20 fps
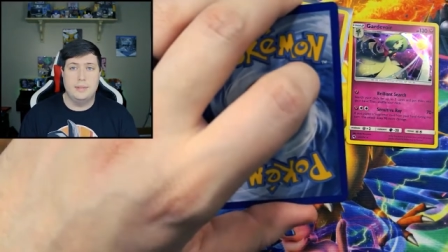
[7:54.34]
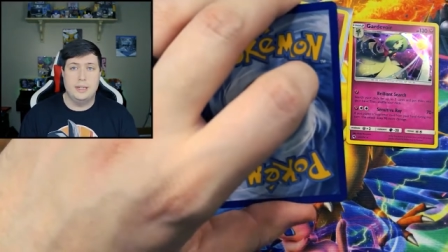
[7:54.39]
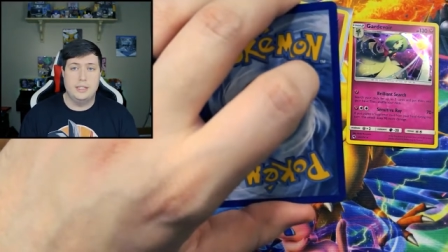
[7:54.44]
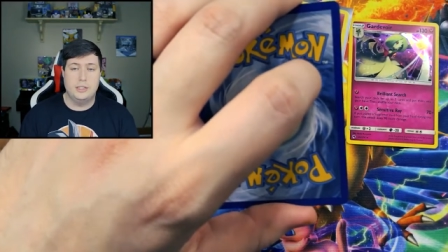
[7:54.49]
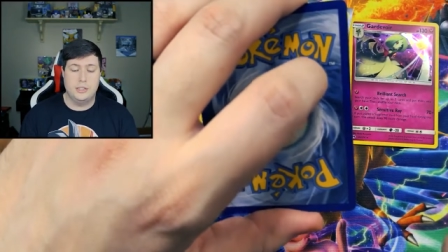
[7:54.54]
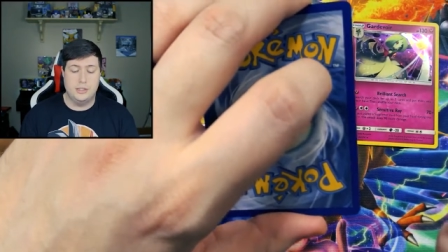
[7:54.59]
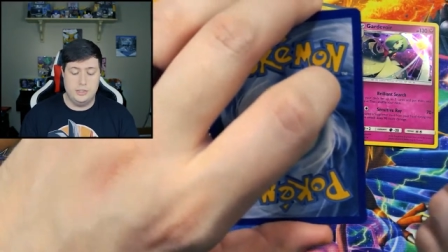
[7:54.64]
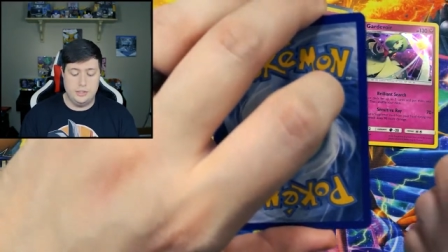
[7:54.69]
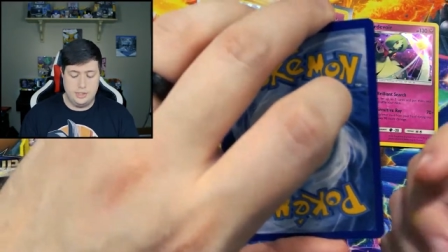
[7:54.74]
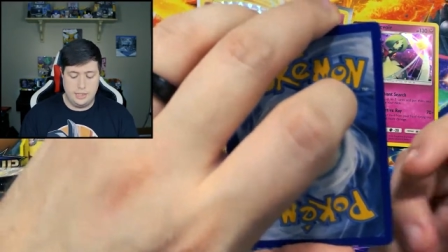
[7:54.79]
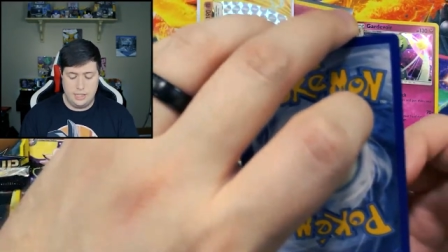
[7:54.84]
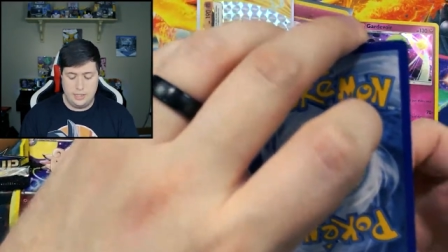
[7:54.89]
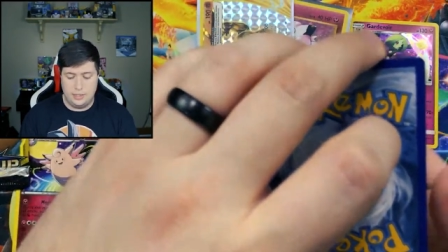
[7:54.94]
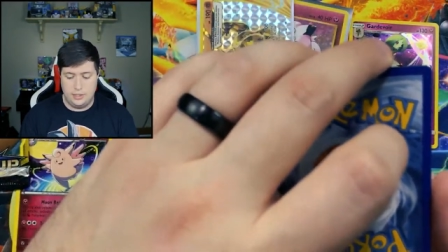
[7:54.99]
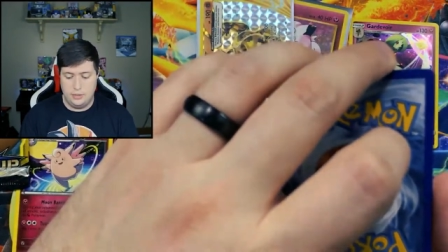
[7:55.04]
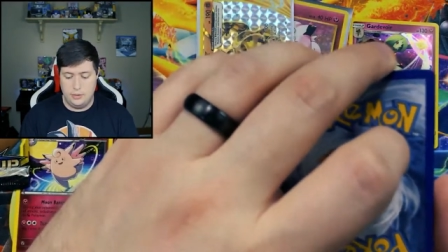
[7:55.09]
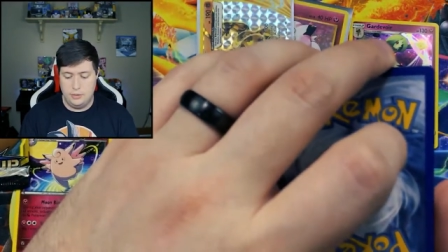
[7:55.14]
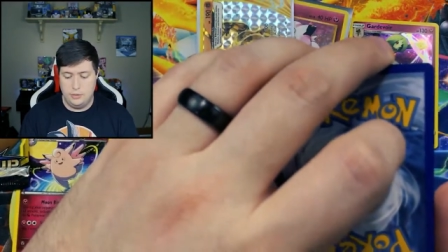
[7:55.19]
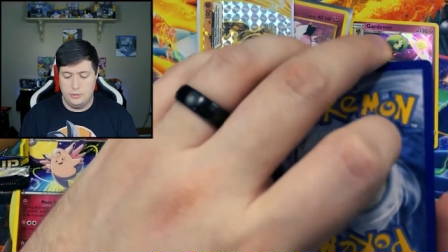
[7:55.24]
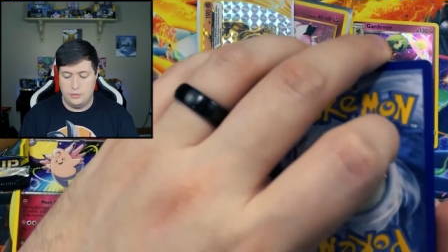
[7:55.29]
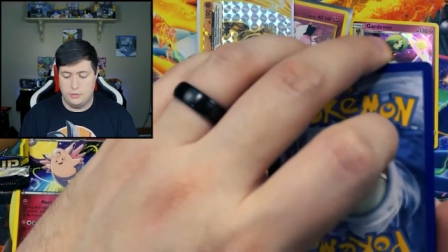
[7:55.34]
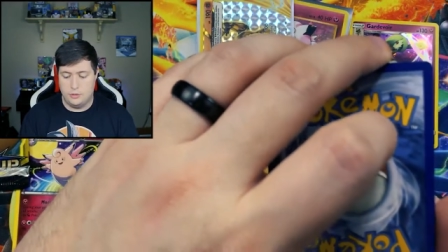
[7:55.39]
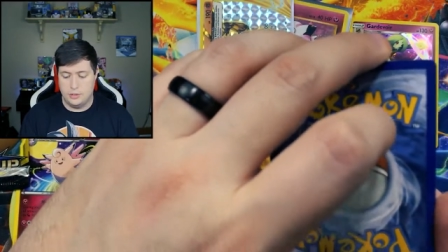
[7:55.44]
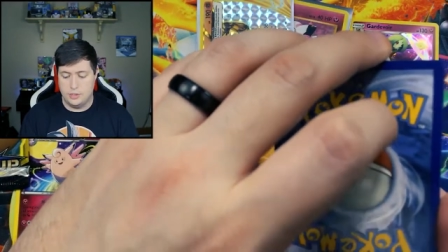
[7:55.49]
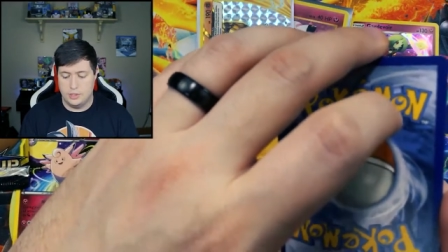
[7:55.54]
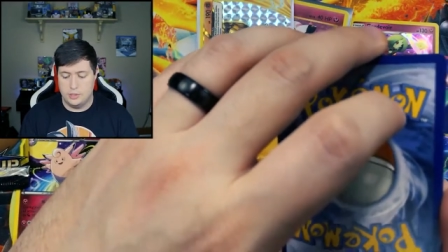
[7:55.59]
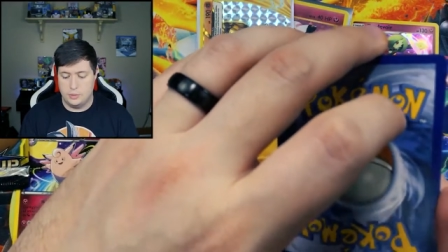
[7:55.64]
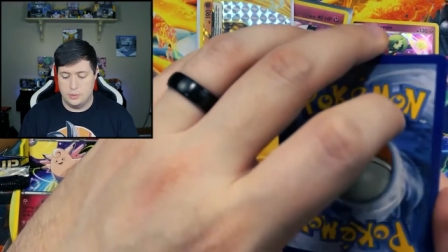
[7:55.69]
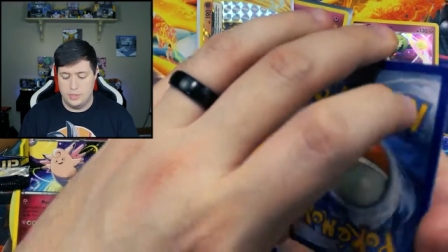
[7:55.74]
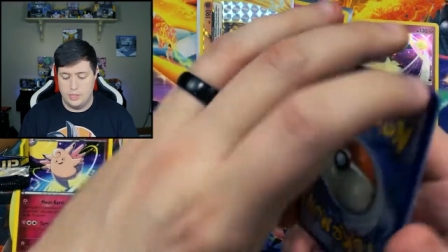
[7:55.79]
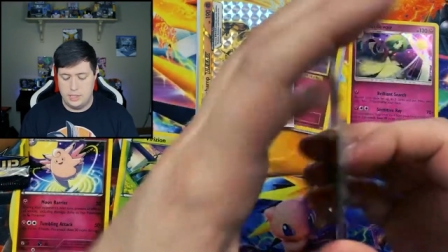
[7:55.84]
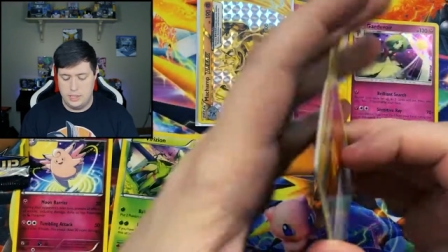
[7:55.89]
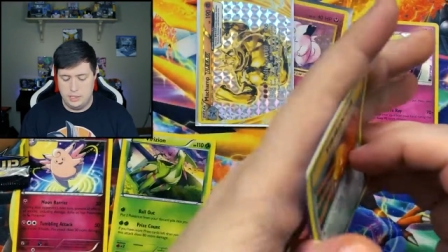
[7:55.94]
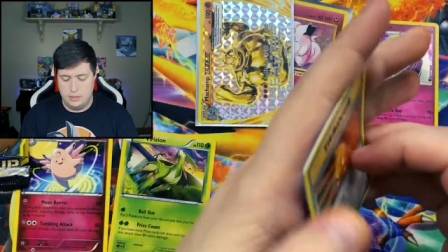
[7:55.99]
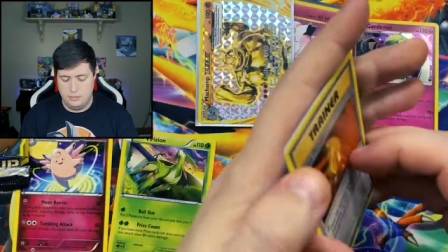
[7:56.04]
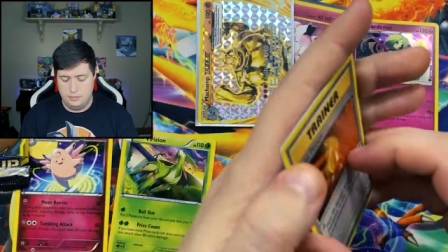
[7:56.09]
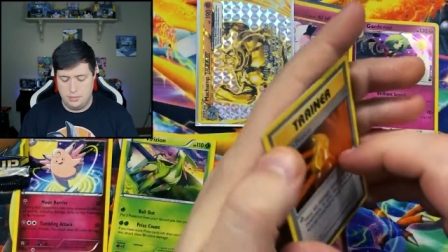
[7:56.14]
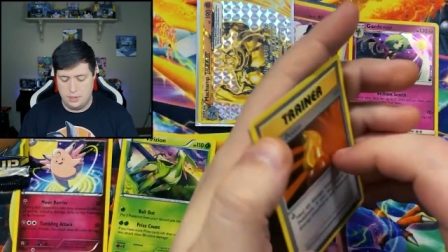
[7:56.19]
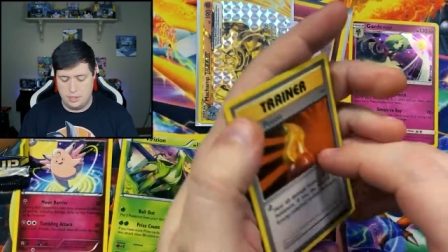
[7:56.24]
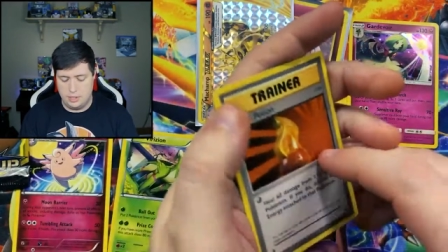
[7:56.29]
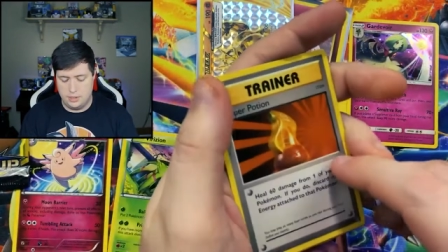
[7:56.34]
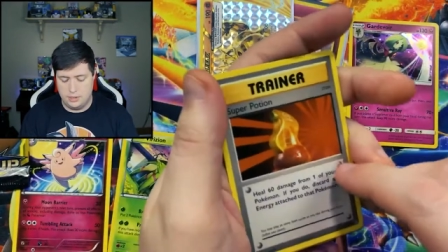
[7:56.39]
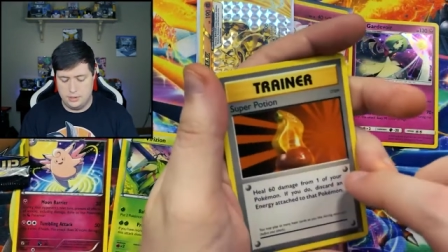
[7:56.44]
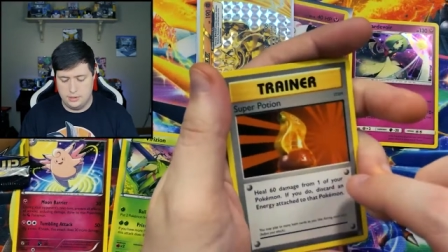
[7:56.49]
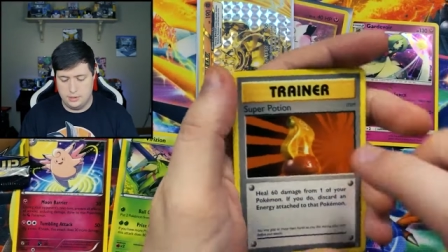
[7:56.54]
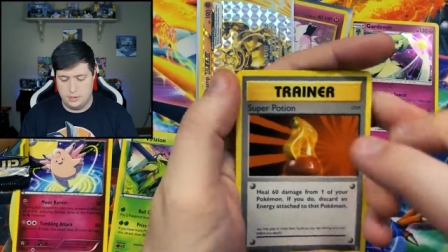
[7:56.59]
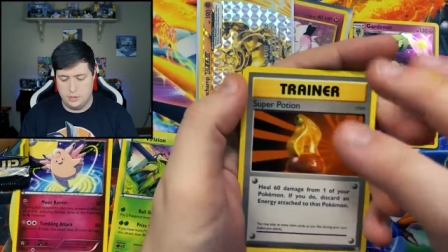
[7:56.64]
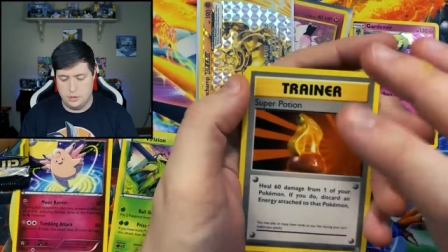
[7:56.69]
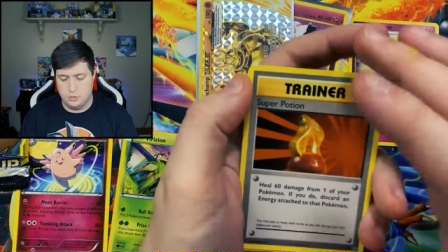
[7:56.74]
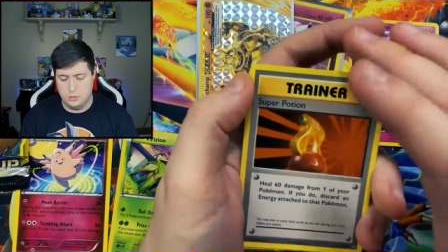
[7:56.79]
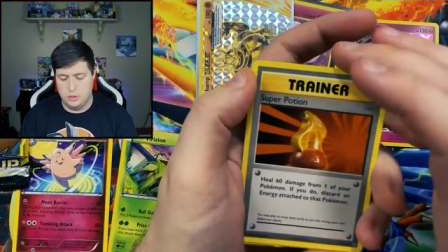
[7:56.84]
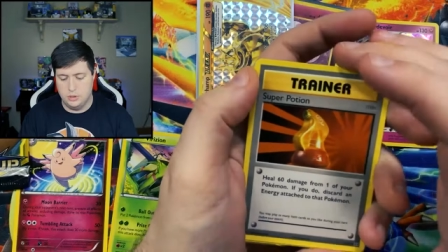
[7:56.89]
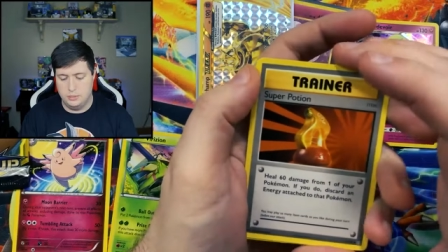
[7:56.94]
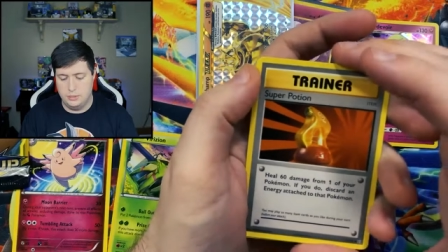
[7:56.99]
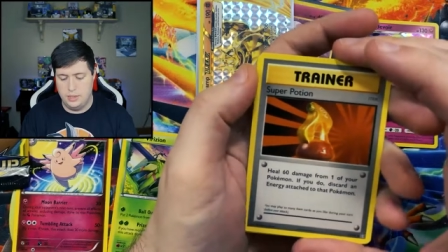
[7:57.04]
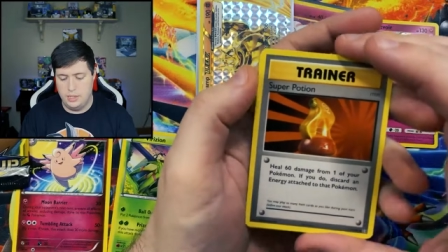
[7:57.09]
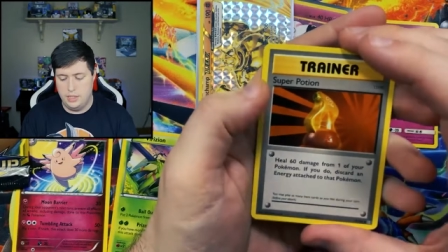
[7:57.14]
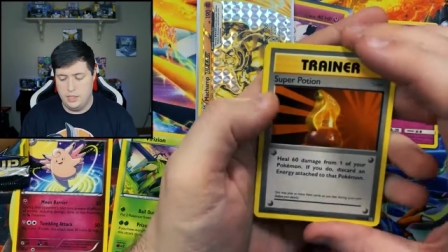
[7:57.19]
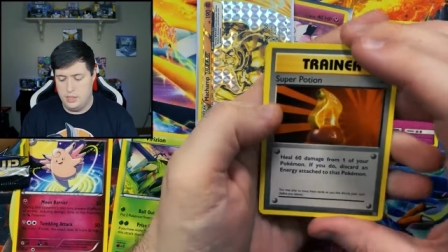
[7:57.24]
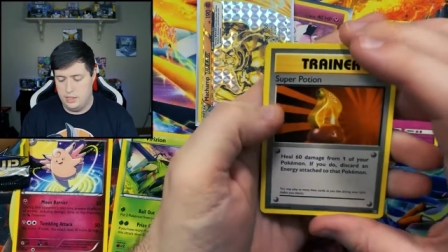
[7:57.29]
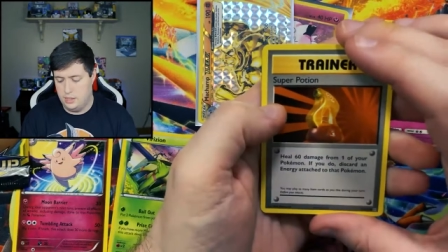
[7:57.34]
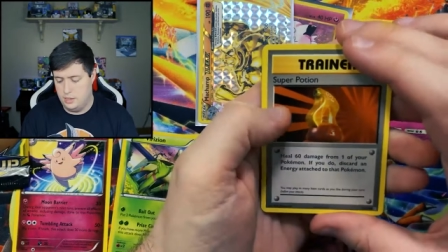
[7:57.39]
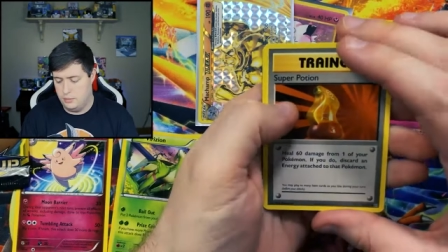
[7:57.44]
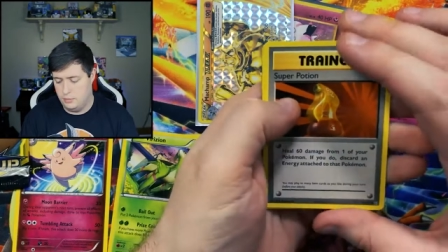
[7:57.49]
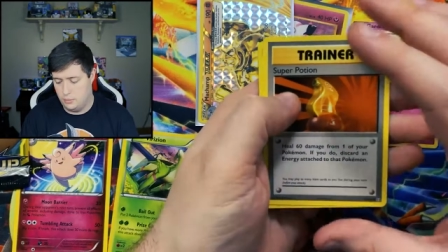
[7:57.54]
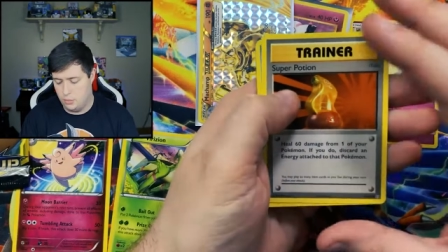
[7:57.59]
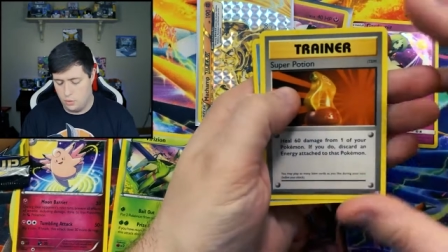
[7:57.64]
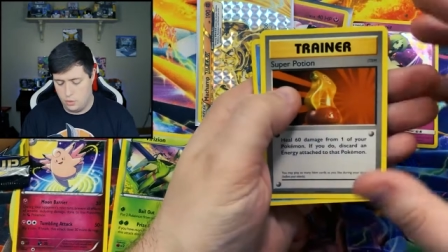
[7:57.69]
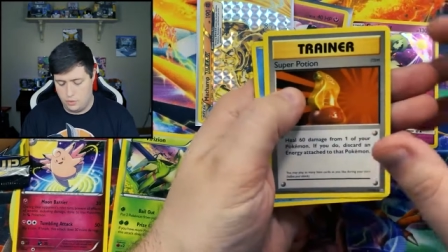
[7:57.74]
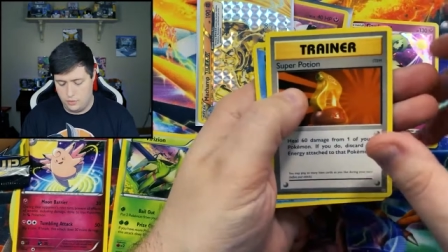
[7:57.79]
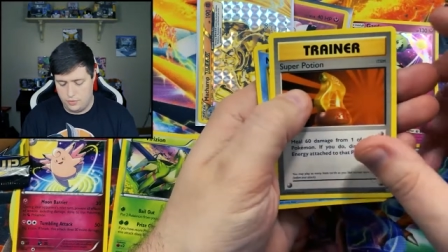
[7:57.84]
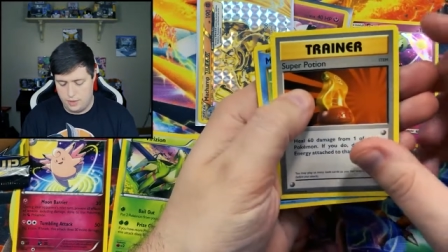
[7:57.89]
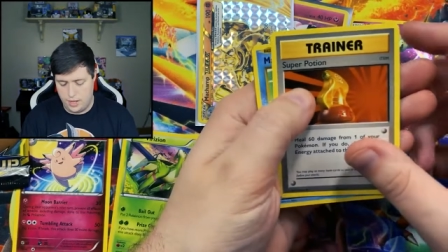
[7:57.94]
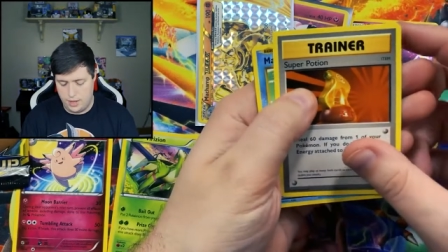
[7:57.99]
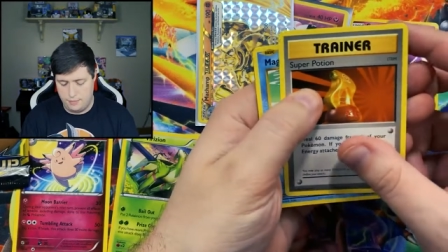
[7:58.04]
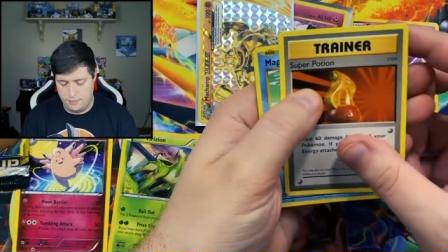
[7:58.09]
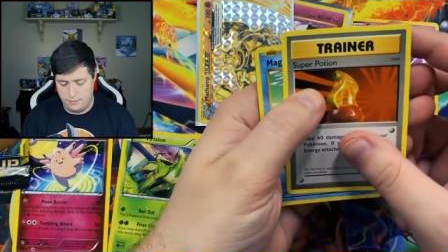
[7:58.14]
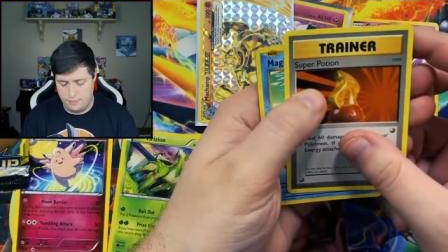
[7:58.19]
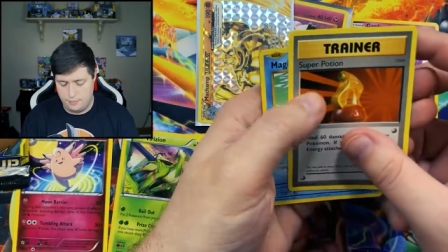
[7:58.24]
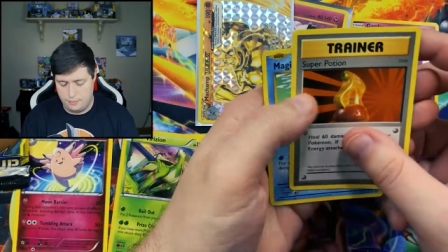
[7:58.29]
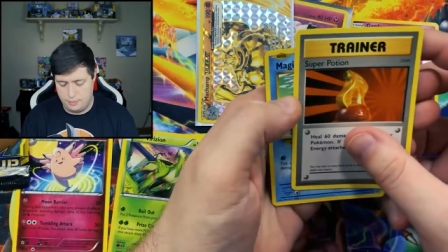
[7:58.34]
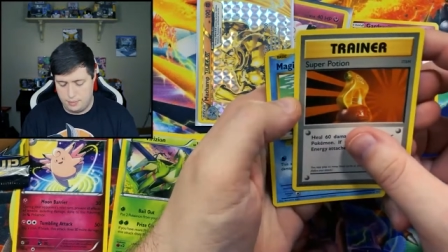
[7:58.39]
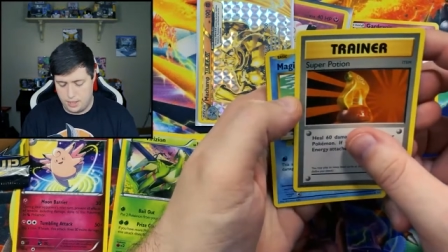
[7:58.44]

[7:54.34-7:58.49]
make sure you stay tuned for this weekend because there will be more of that